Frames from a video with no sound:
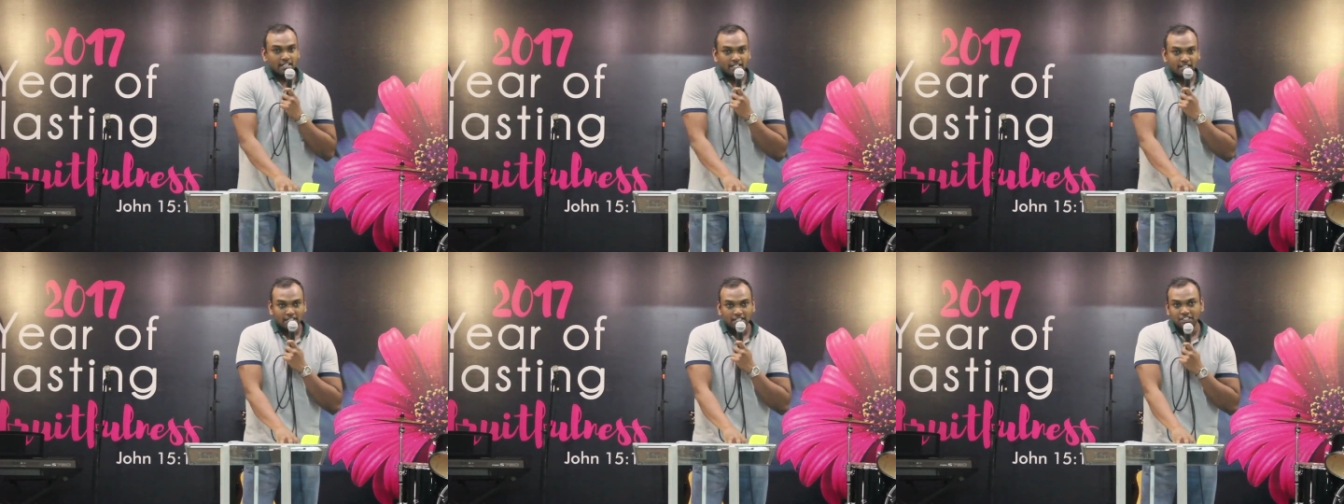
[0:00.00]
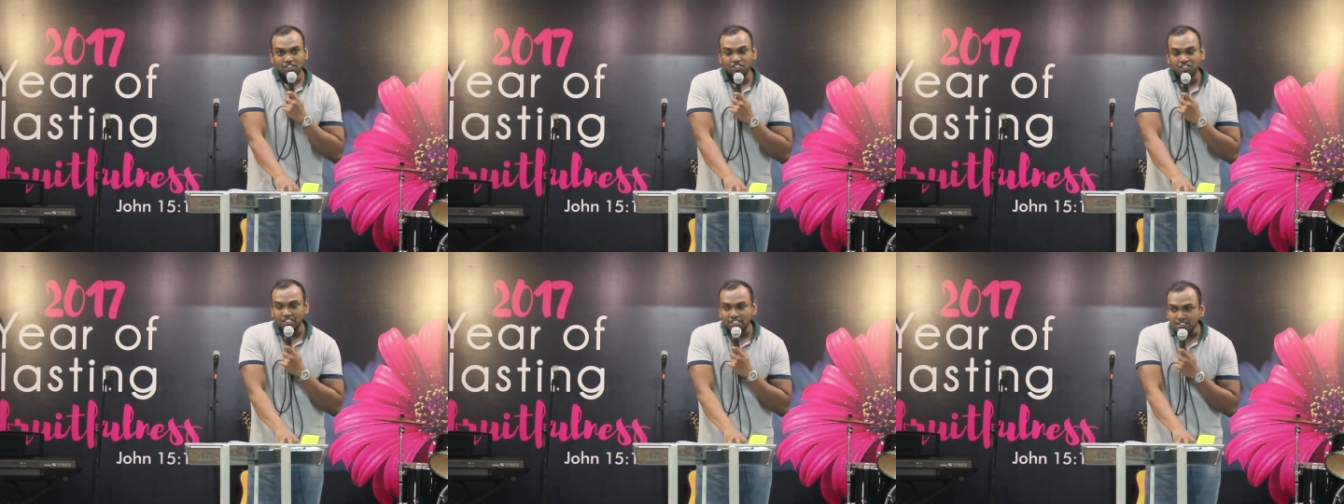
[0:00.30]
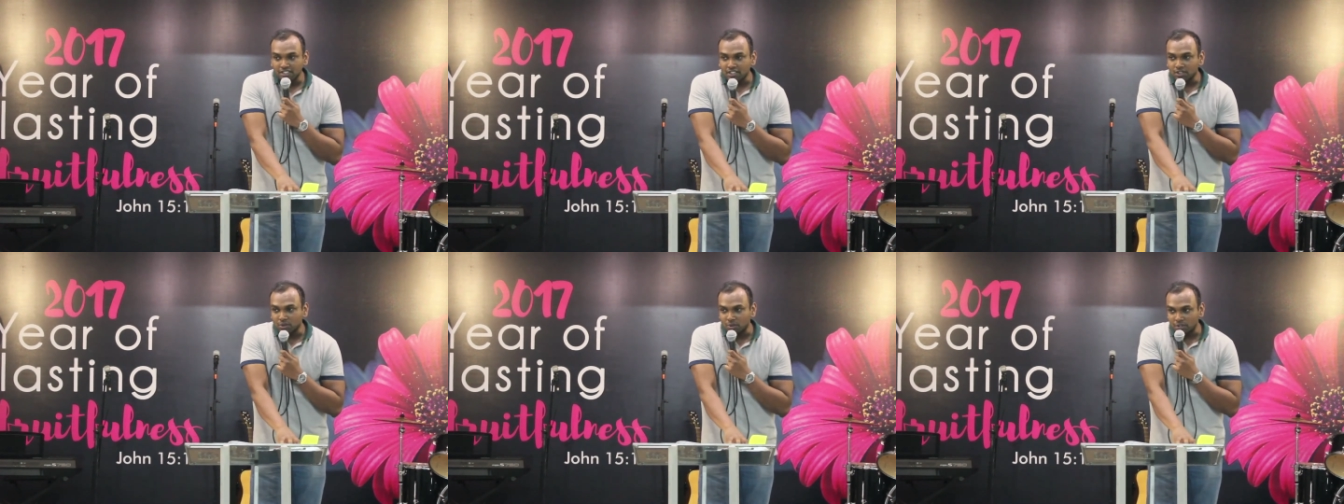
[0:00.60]
here is
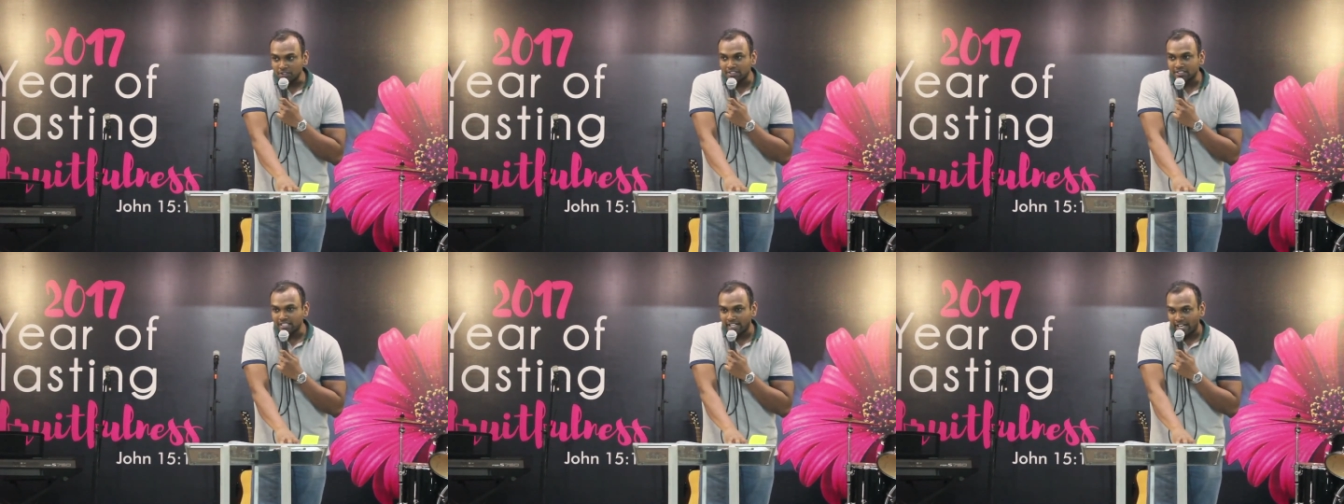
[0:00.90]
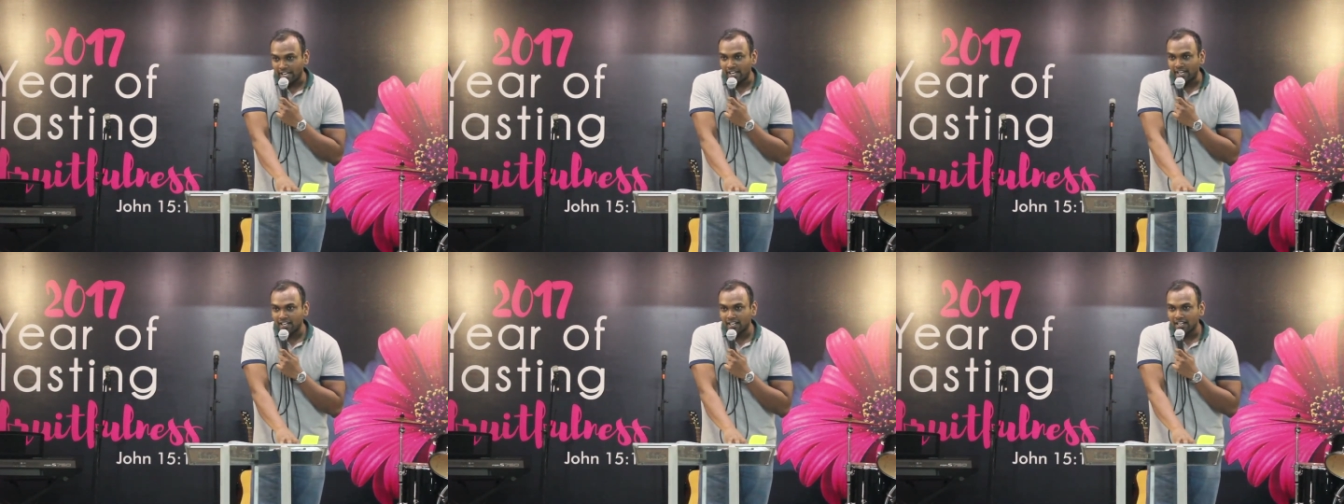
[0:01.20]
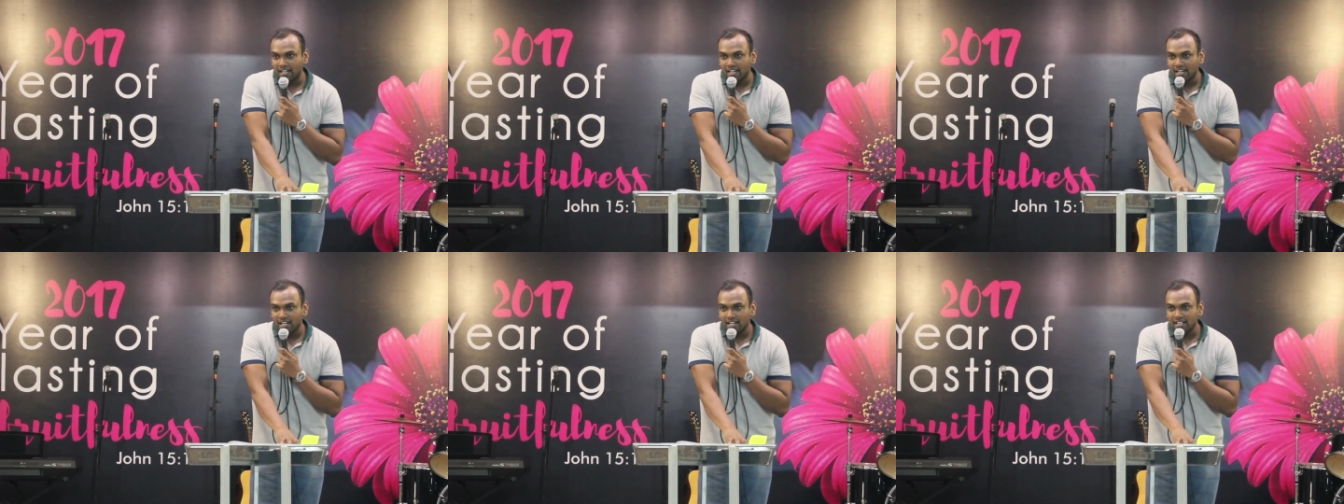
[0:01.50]
Jesus who is
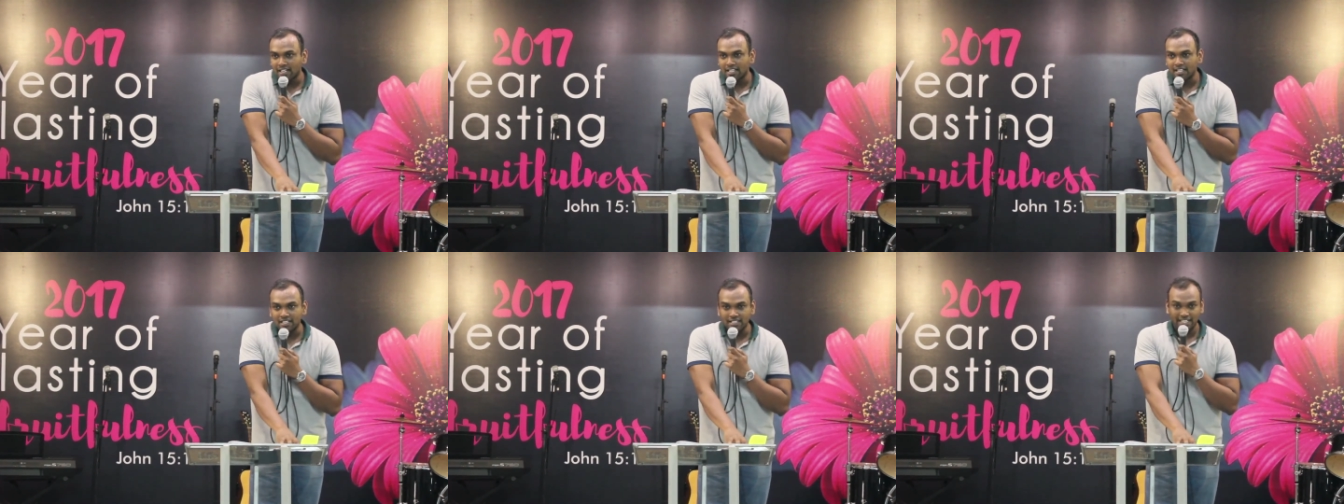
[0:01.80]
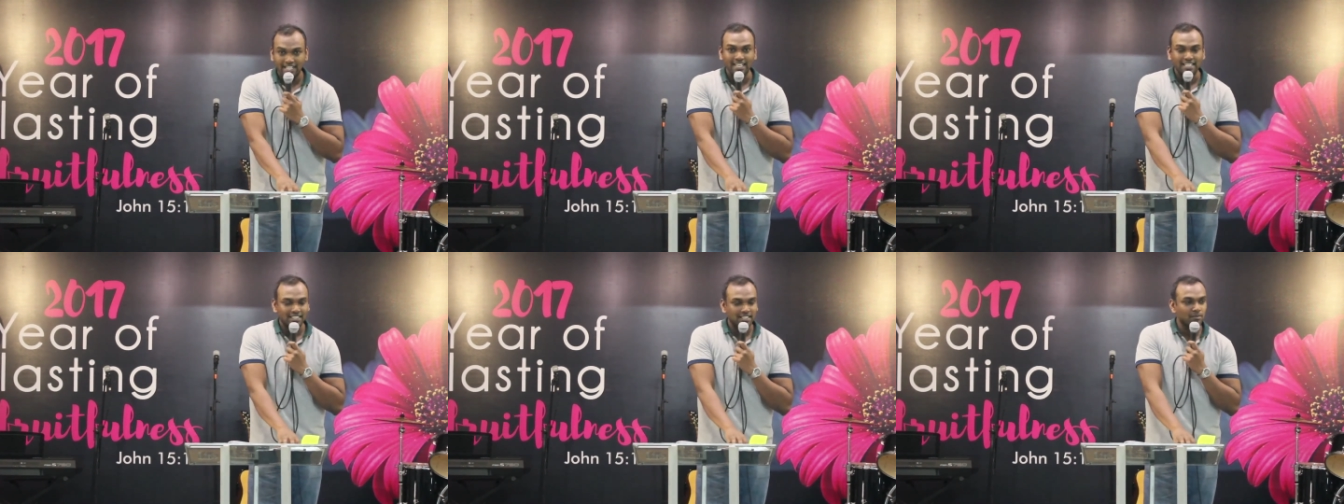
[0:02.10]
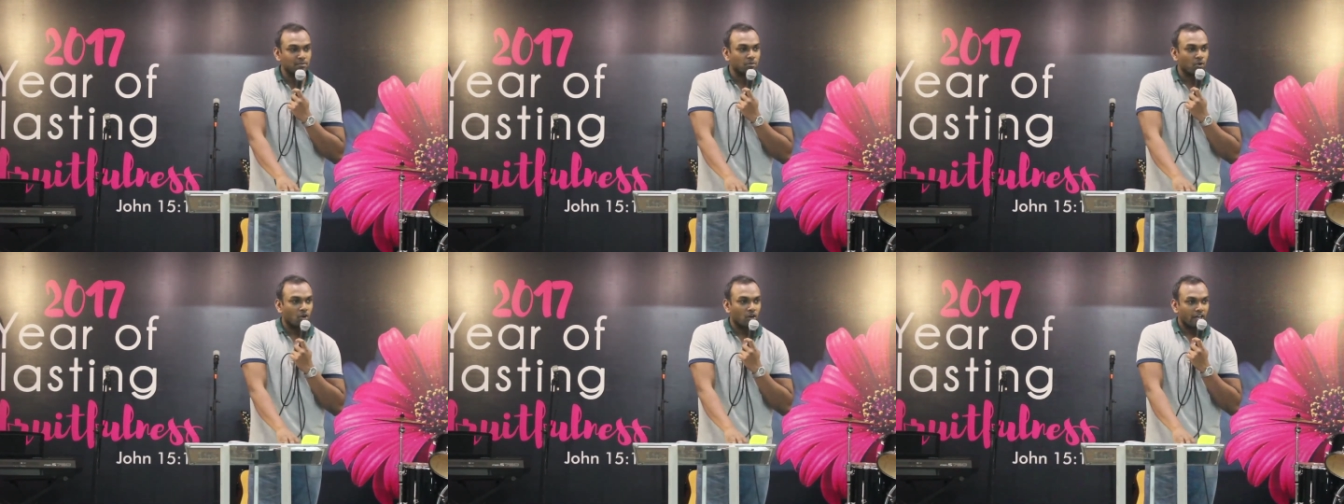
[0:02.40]
saying, get the
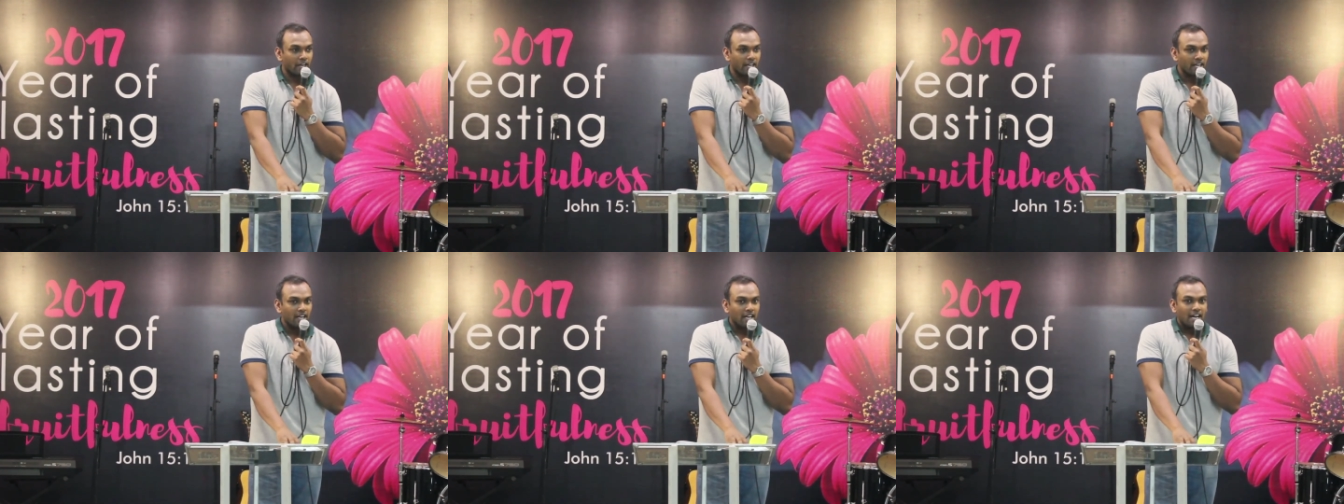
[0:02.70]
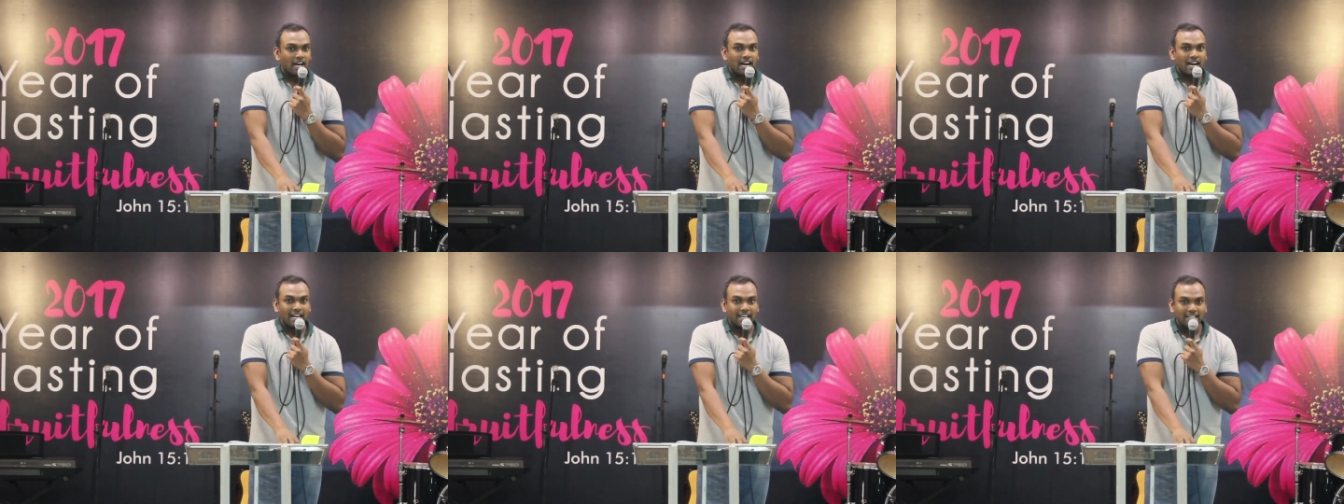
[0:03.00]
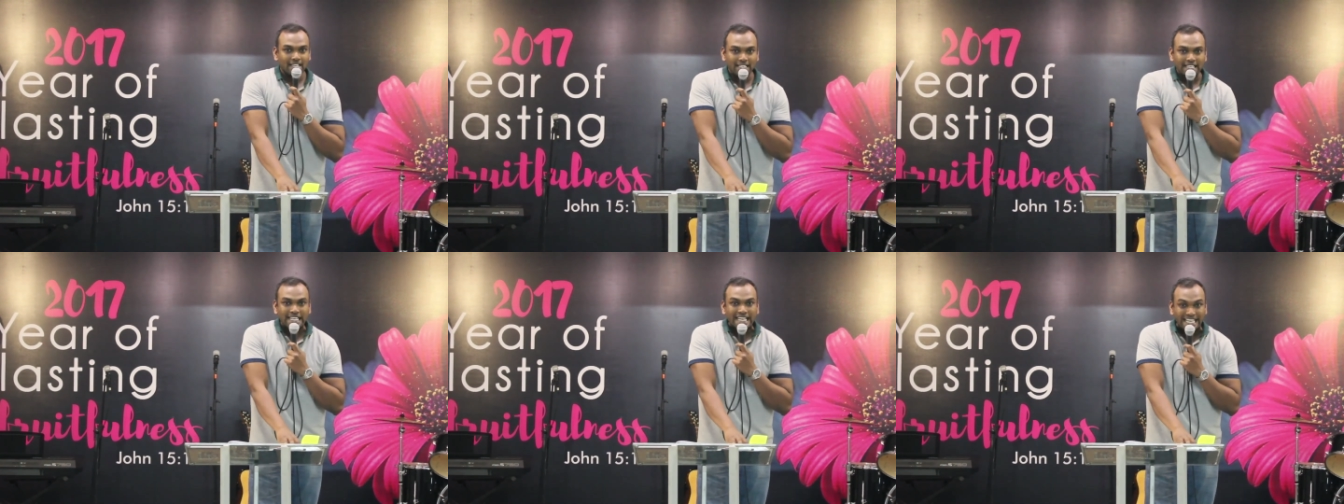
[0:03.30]
boy, I
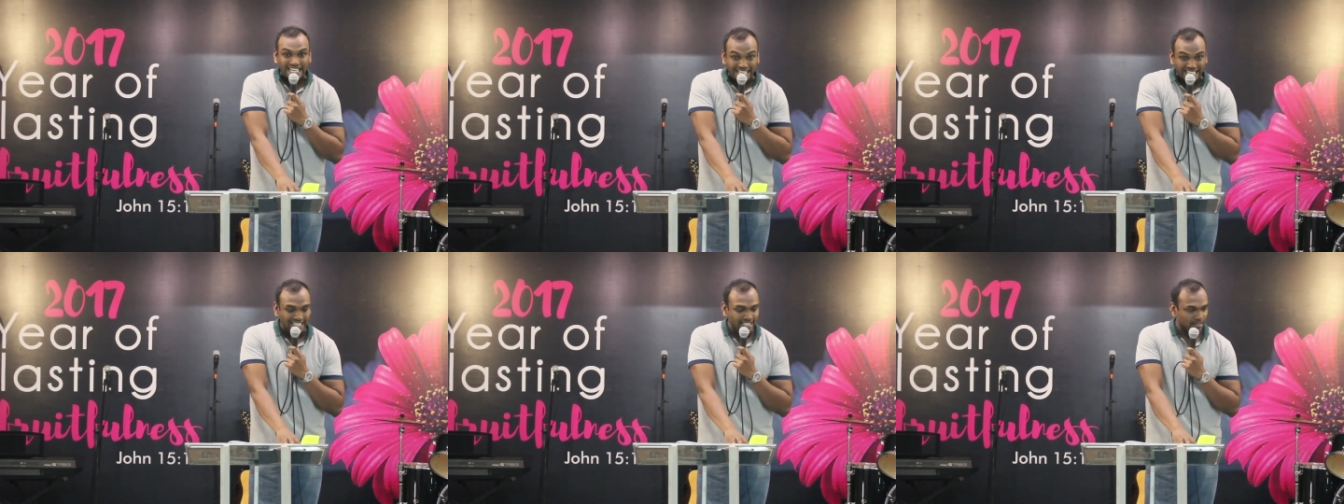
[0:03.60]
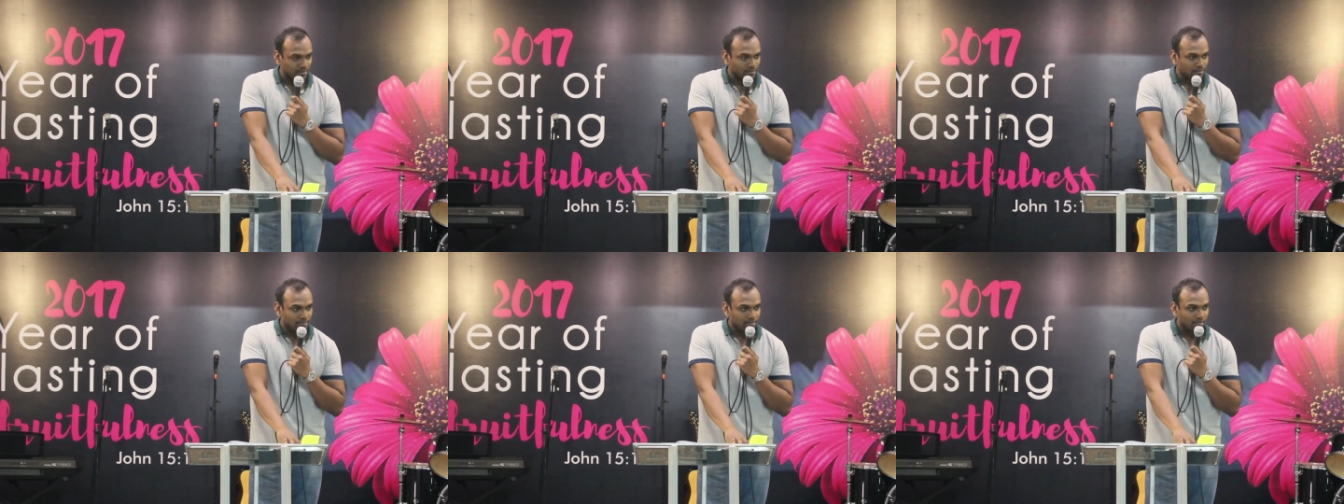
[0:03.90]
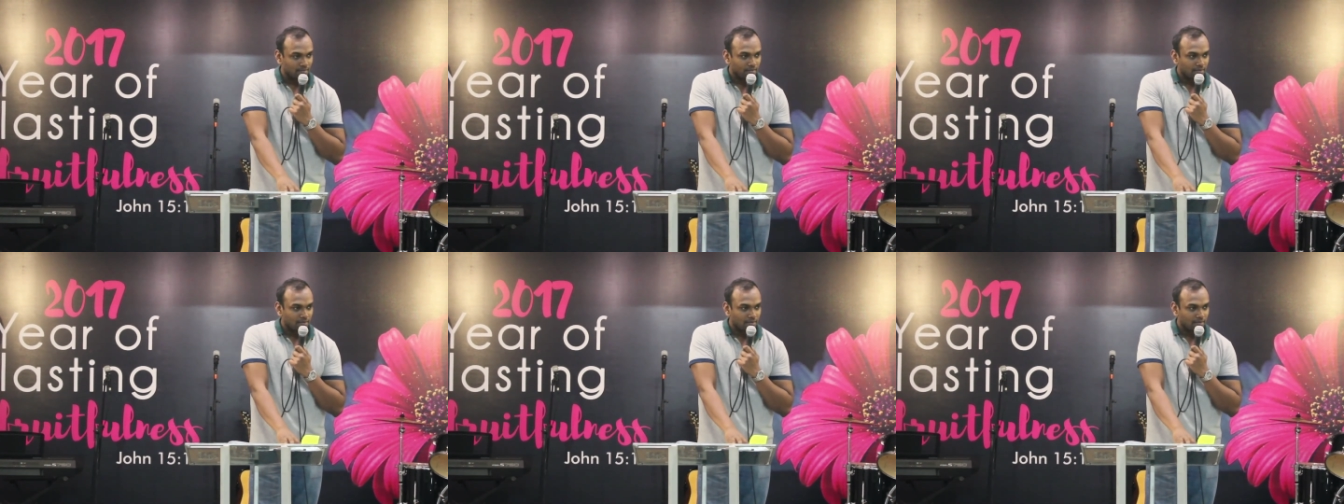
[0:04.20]
can heal him.